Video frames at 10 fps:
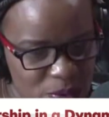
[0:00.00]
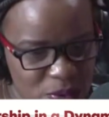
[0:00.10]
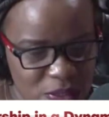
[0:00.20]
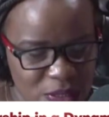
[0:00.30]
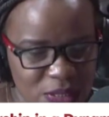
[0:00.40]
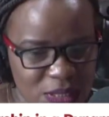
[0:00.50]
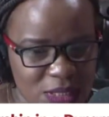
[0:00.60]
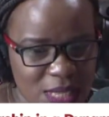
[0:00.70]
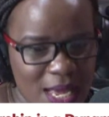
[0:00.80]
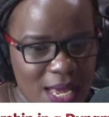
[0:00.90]

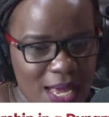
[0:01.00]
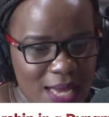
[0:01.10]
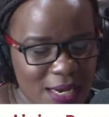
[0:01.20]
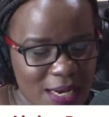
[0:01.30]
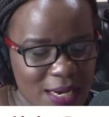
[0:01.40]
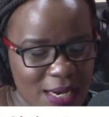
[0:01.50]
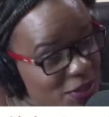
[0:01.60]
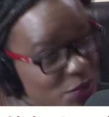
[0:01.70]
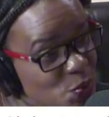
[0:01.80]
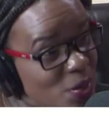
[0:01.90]
structures and everything
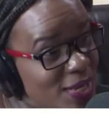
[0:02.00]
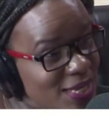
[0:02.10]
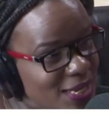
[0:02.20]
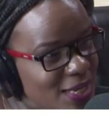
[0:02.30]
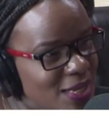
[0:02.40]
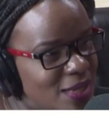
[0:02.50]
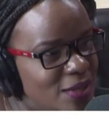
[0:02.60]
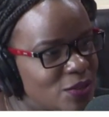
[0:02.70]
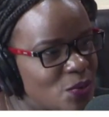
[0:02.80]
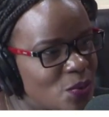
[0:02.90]
is working.
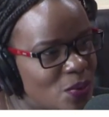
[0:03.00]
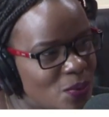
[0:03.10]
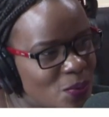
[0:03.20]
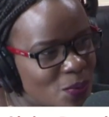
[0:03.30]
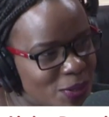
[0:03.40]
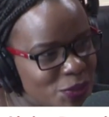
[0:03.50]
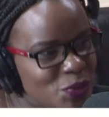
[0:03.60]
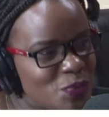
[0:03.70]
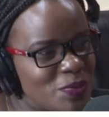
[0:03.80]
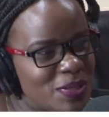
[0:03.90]
So, what
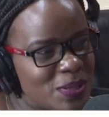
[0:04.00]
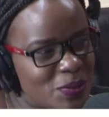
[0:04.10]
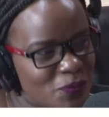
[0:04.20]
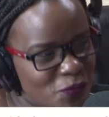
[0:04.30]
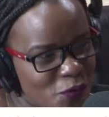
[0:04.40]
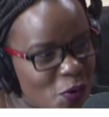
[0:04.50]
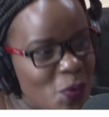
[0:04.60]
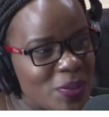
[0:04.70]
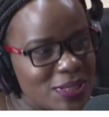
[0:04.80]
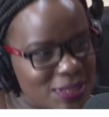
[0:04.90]
should be the
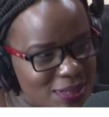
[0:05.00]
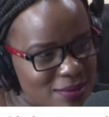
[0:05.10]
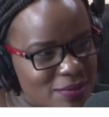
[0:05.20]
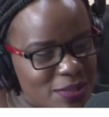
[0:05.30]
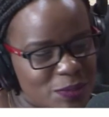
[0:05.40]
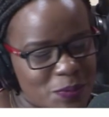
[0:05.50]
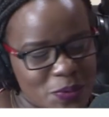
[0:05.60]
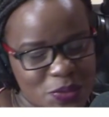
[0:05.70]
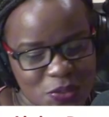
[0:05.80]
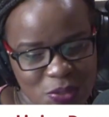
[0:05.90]
followers'
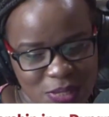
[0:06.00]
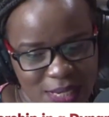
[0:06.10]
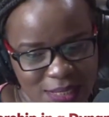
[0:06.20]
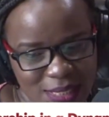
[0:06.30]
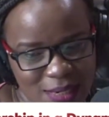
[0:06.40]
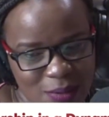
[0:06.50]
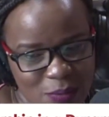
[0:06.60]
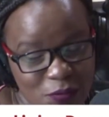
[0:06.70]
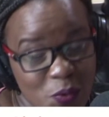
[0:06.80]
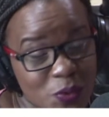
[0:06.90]
response to that? And
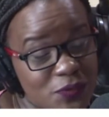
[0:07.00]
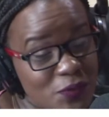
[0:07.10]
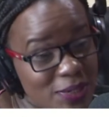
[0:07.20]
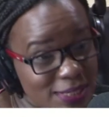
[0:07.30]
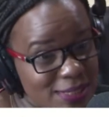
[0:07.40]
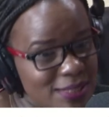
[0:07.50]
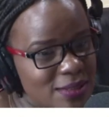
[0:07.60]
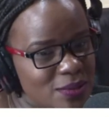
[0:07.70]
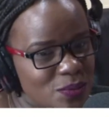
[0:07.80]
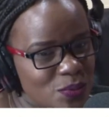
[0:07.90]
of course, for
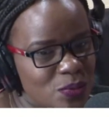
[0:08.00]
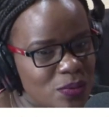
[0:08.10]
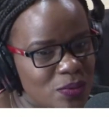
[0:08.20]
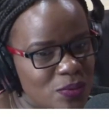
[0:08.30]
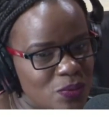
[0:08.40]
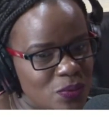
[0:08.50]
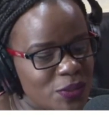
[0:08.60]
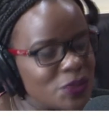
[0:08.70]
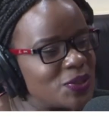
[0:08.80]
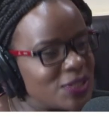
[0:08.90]
leaders who
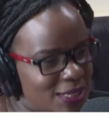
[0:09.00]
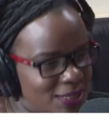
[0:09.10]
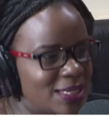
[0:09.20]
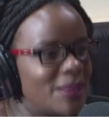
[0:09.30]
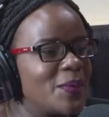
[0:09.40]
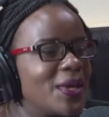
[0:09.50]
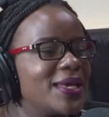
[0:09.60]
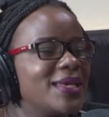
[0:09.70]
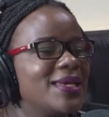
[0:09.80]
want to start somewhere?